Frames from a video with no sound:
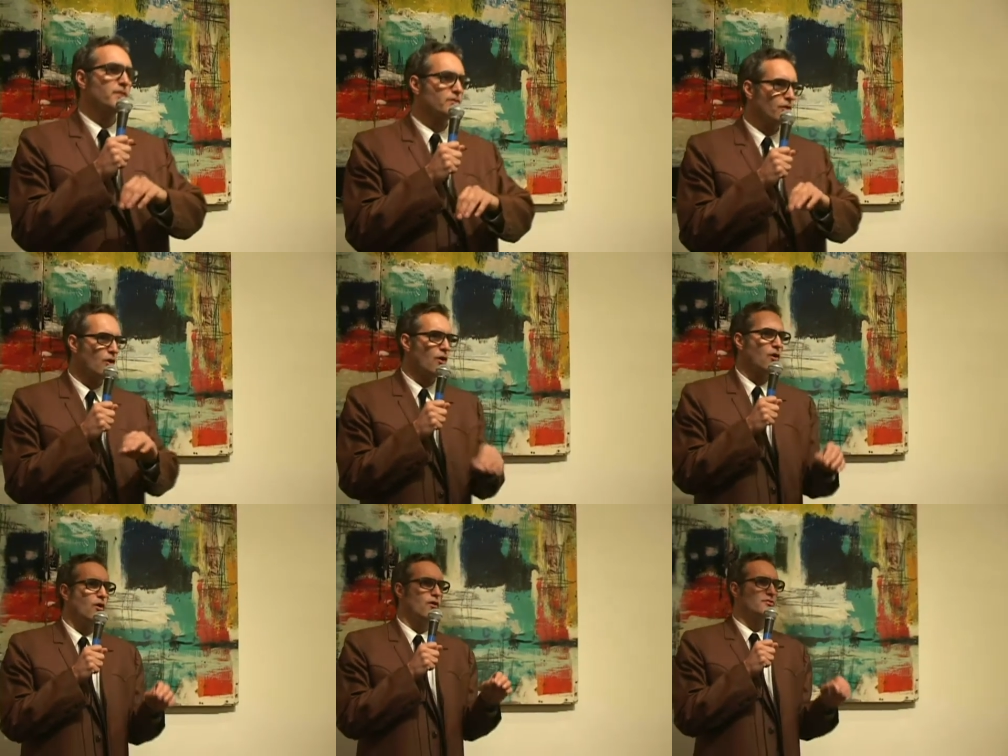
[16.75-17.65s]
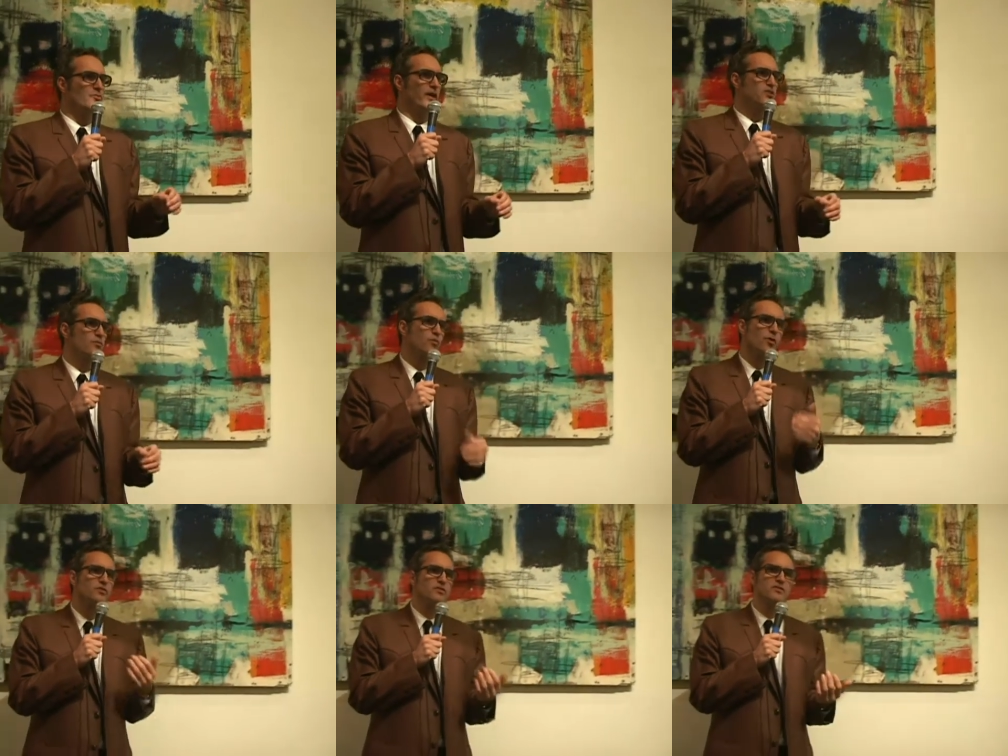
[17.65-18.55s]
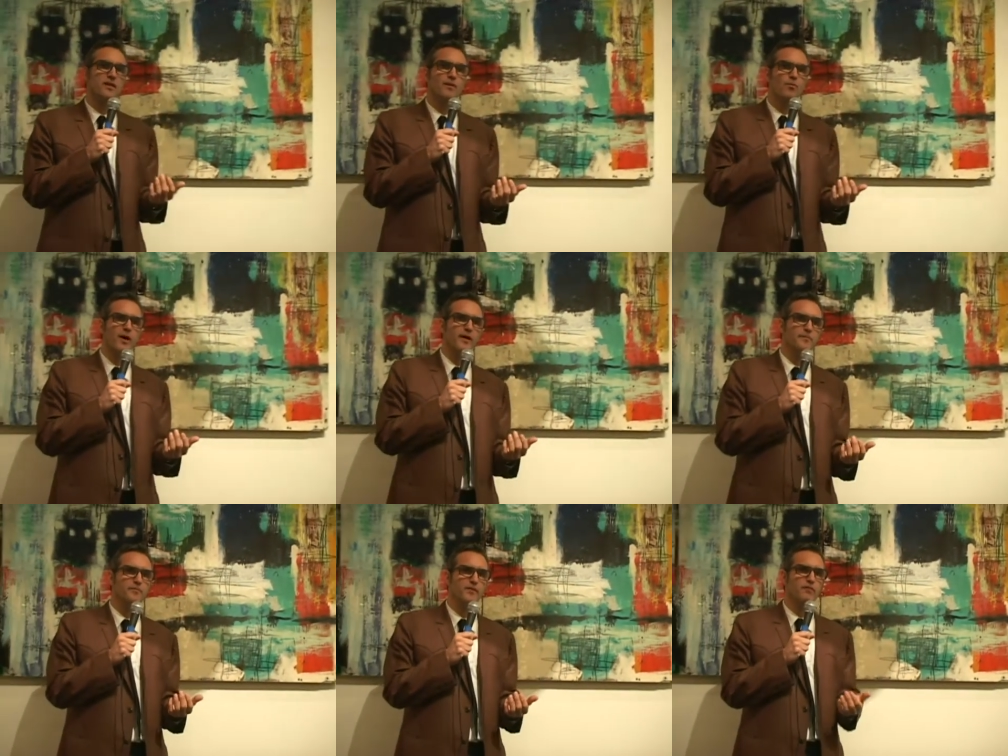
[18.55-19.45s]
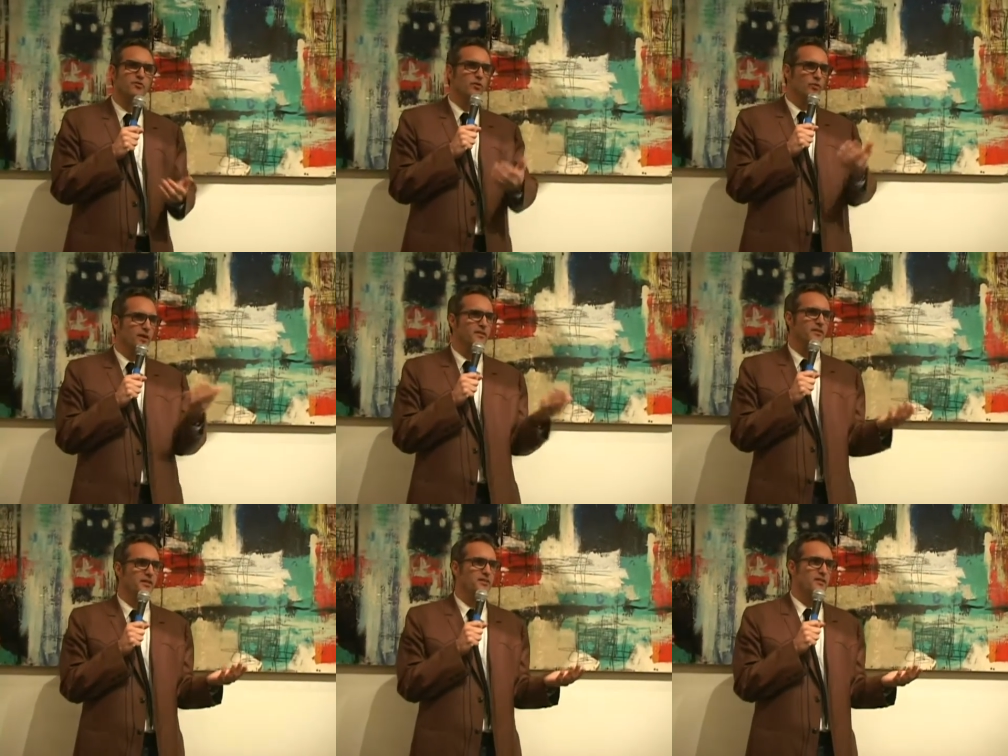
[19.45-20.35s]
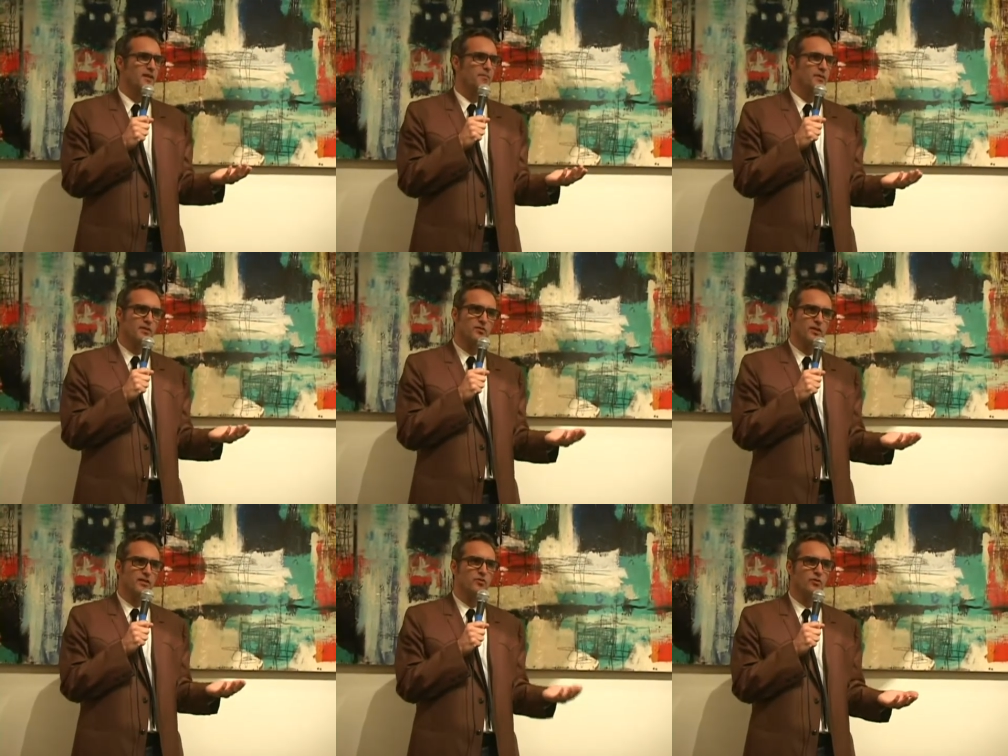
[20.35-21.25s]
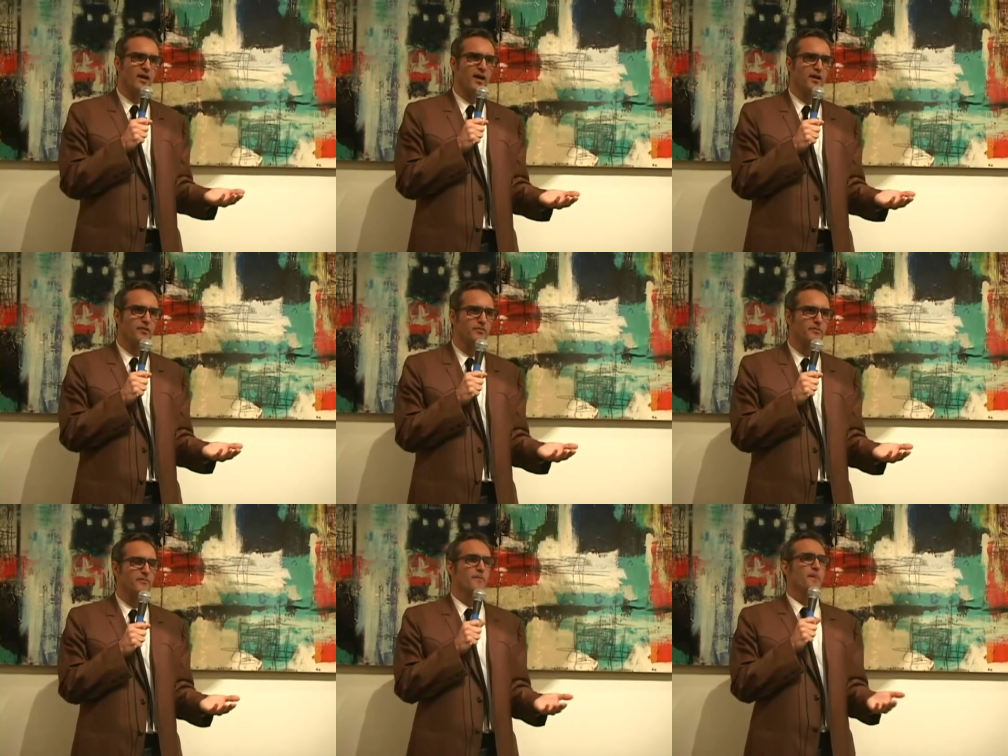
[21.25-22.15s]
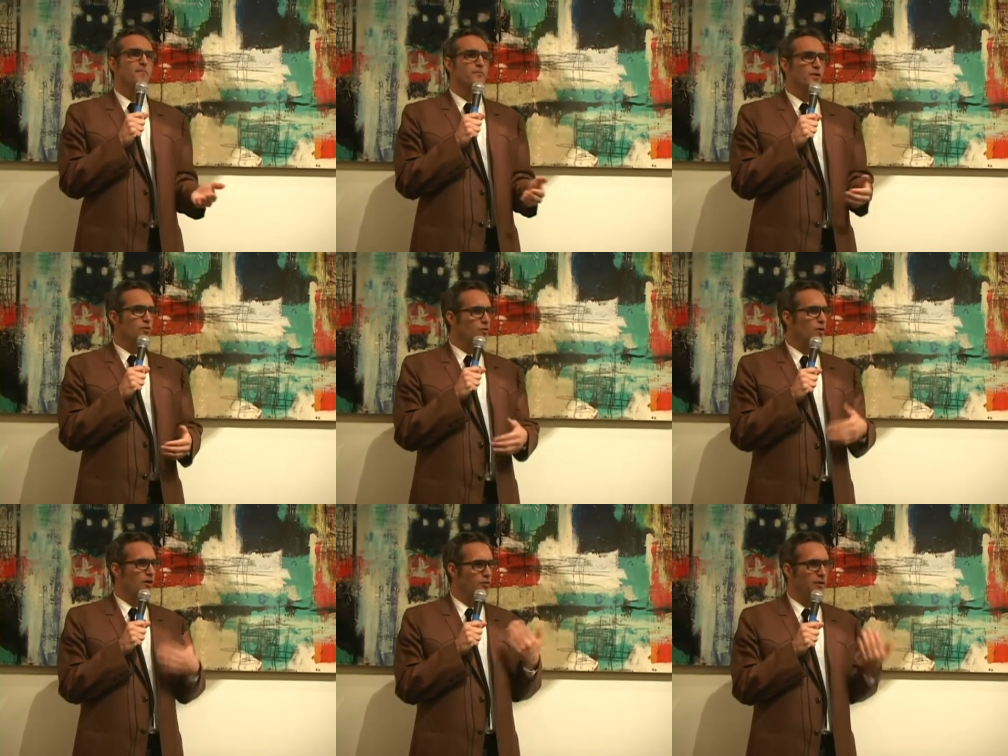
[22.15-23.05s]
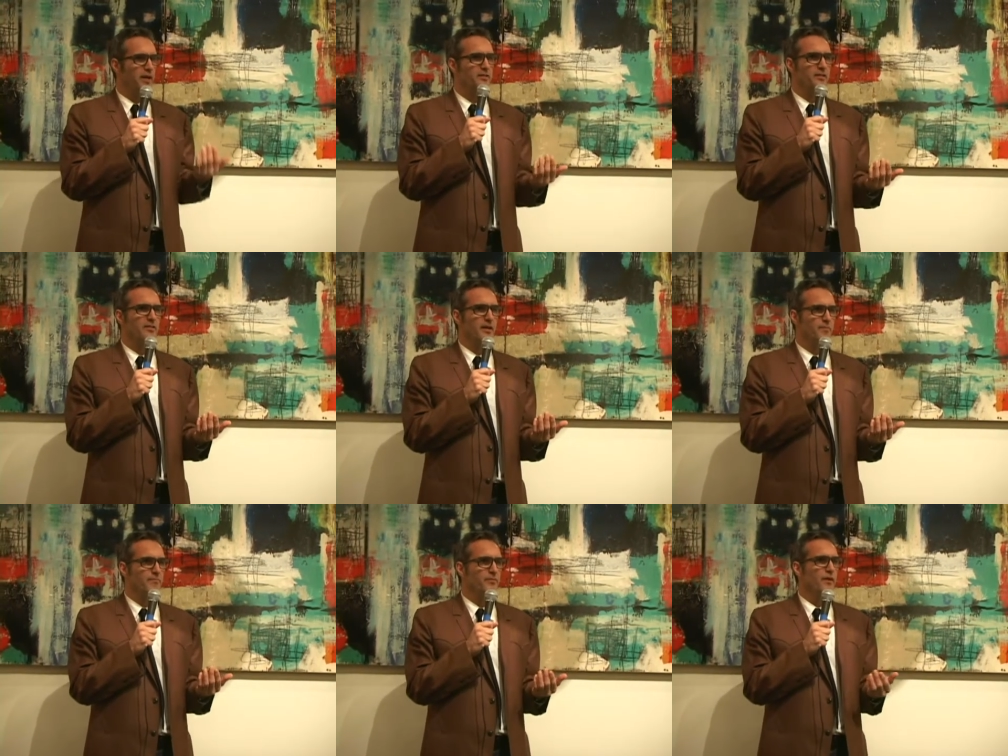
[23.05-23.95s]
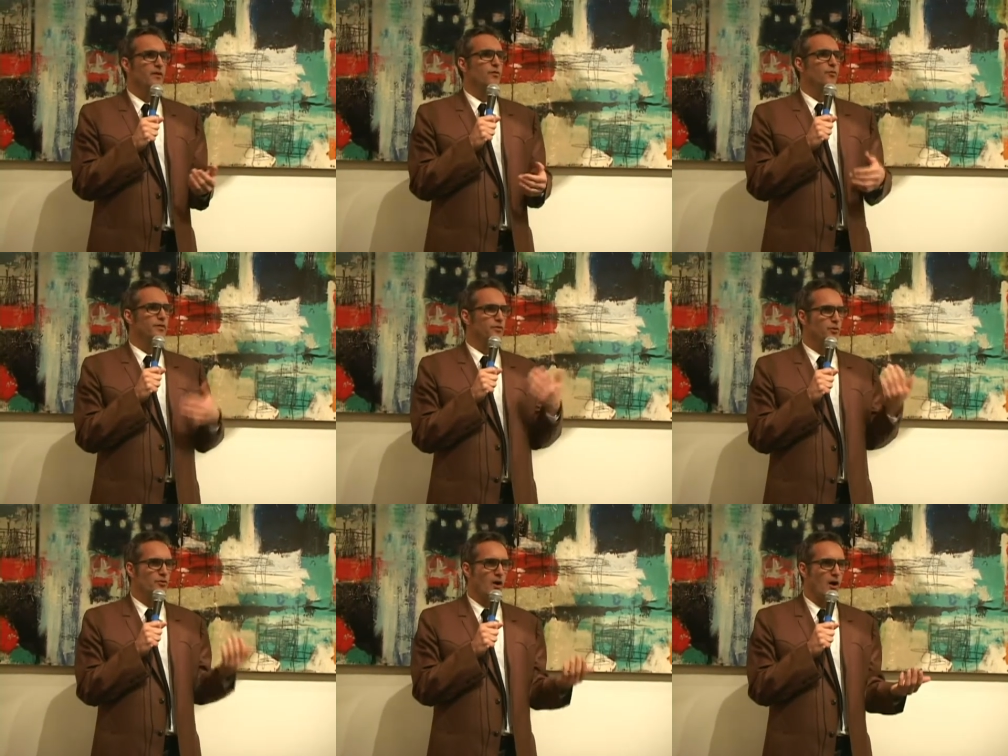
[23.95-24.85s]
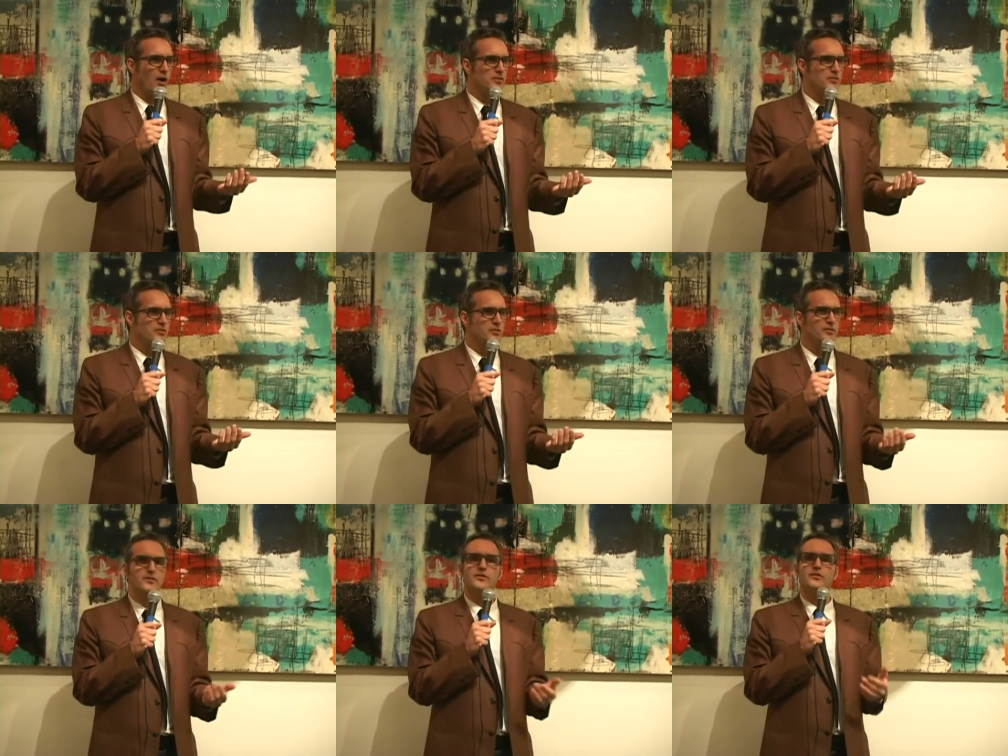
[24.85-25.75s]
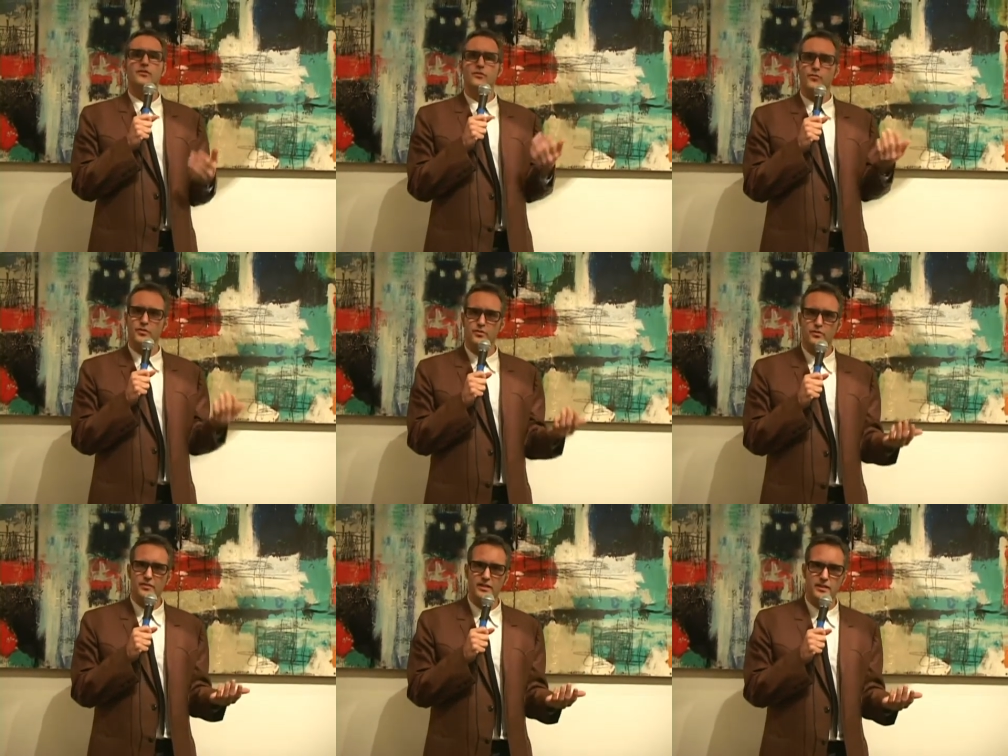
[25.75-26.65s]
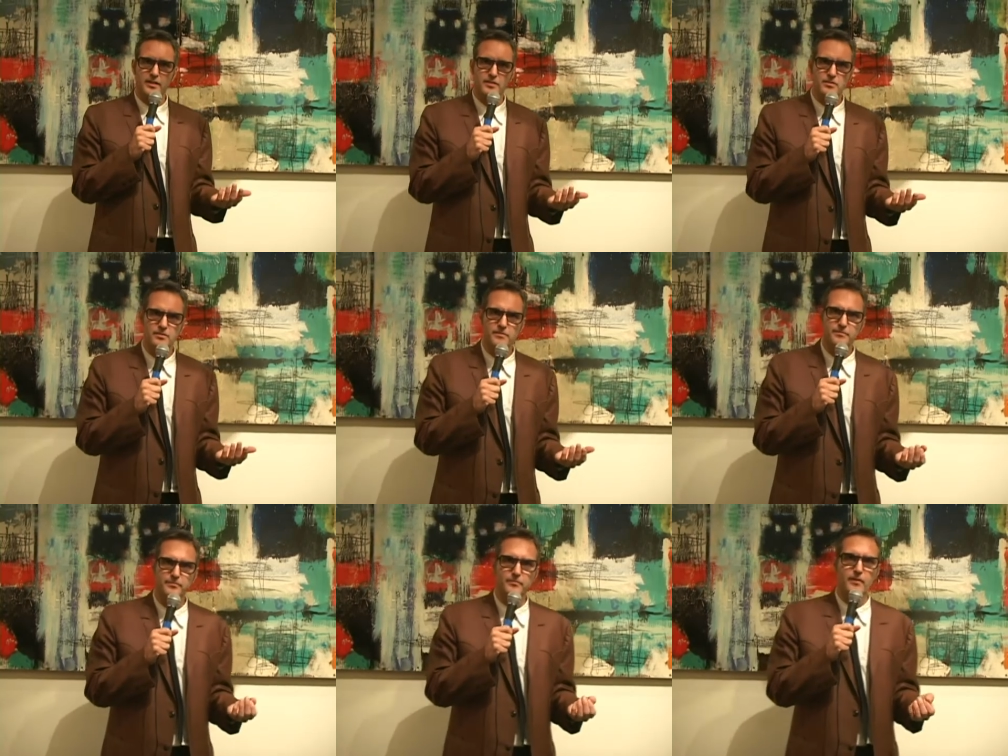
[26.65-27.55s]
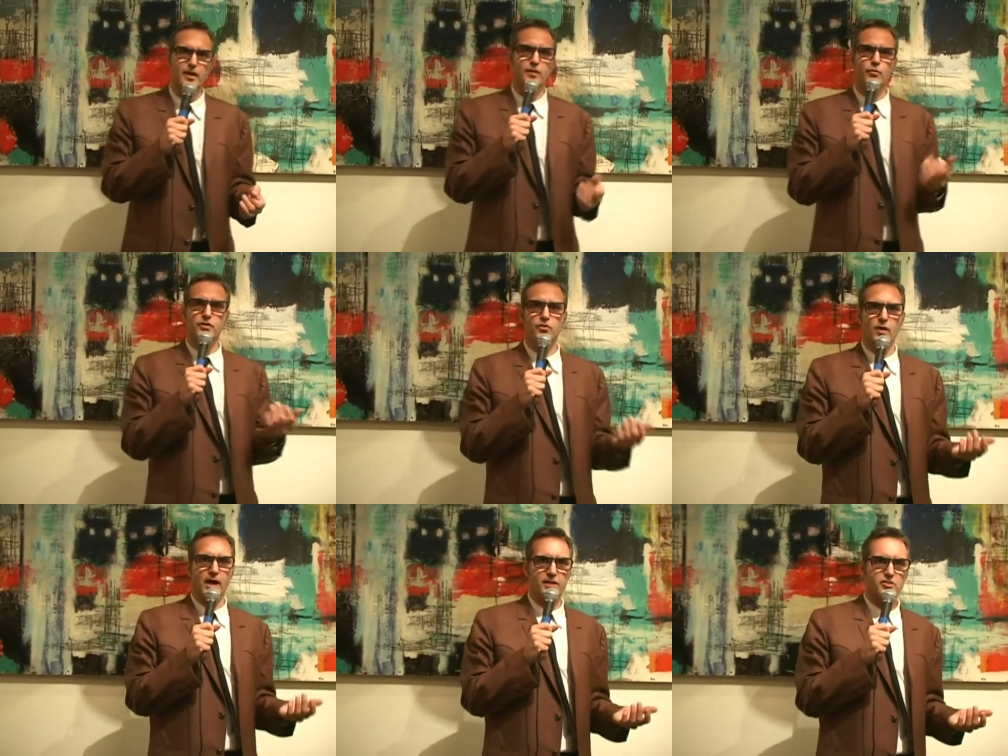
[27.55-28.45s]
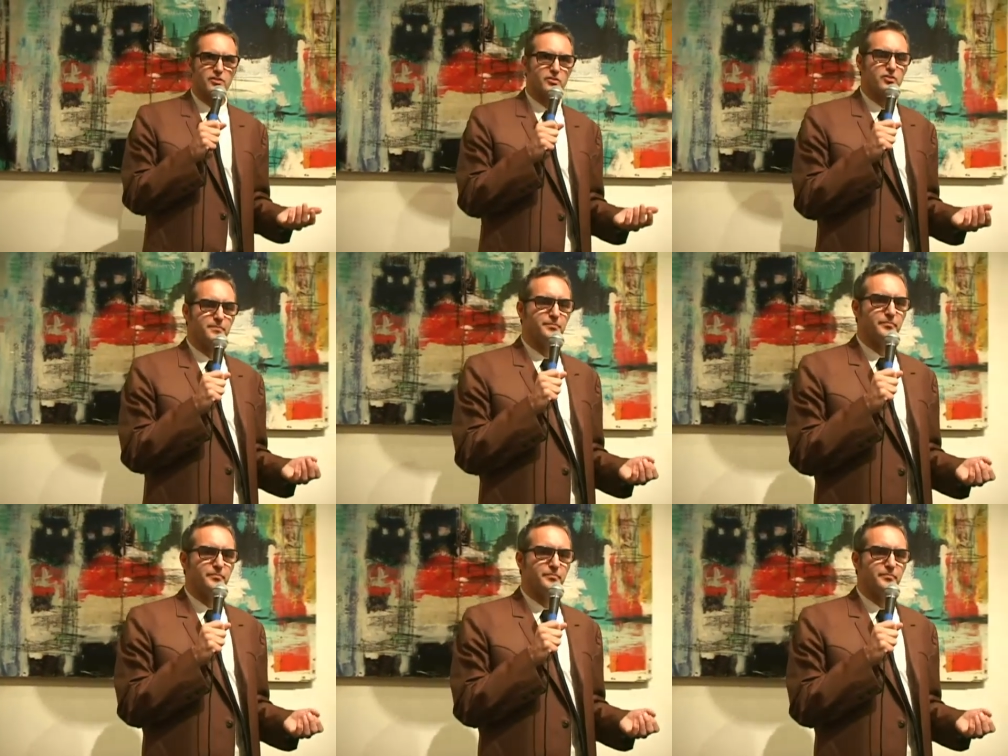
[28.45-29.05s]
The law of attraction works the same way. If you look at the things that happen in your life, you are creating them with your thoughts, with your feelings, and with your actions.